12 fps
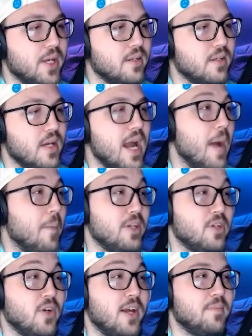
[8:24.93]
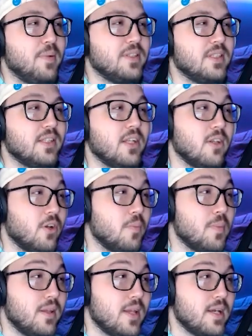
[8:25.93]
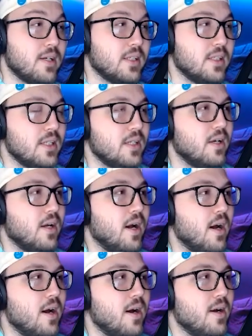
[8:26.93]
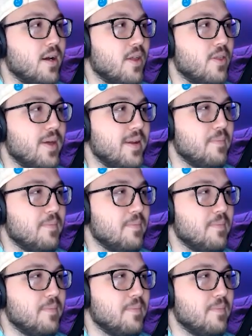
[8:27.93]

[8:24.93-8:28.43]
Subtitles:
I played Twilight Princess a little bit later than in my